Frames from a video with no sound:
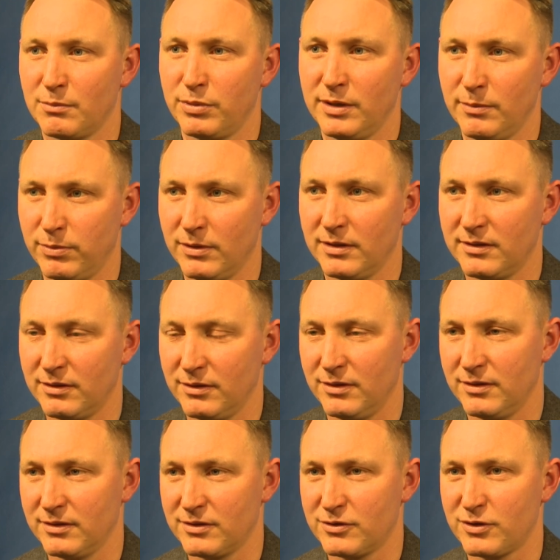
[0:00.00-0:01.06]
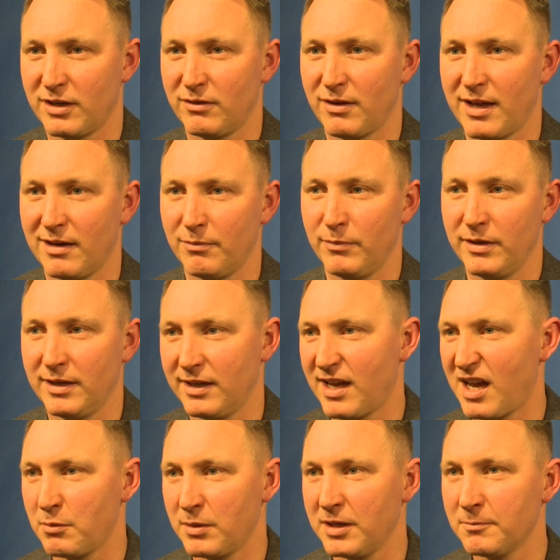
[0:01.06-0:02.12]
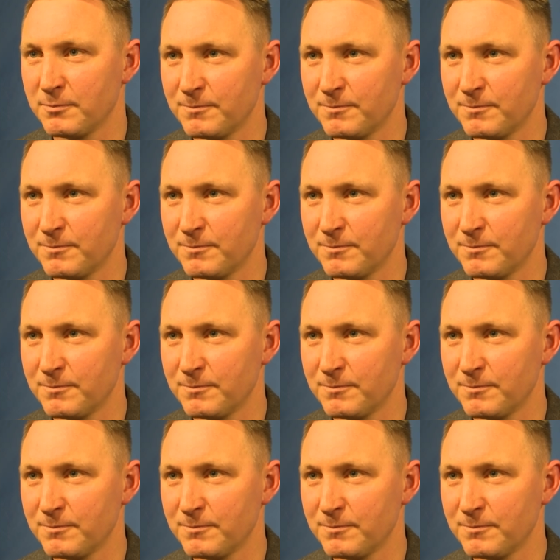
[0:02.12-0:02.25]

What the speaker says: people to try to help me and guide me.